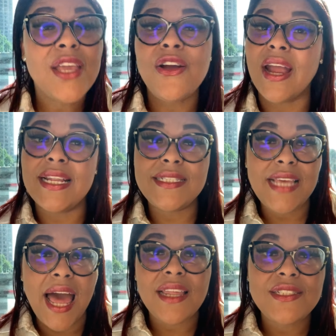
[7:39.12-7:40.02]
you're
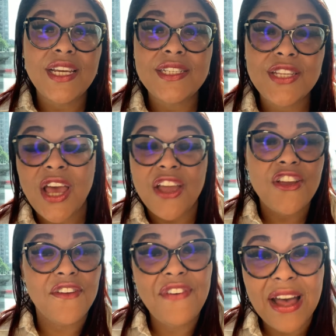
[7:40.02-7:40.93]
intelligent,
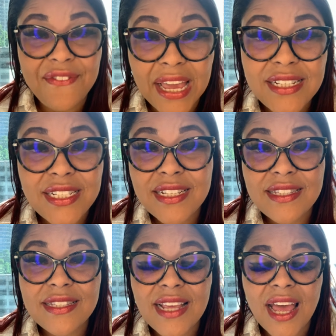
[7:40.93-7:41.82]
you're
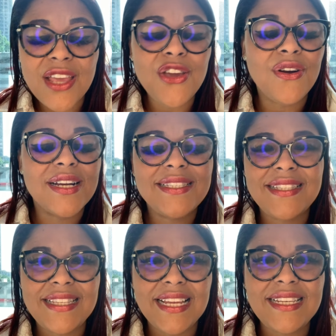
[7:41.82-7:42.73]
vivacious, you're
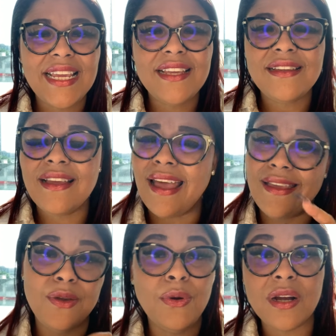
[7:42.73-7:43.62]
ascending, and
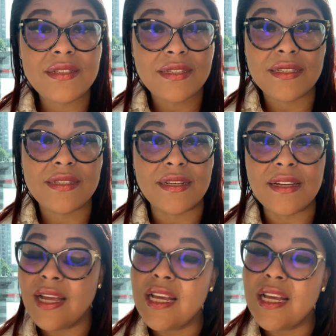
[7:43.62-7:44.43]
you are a sister.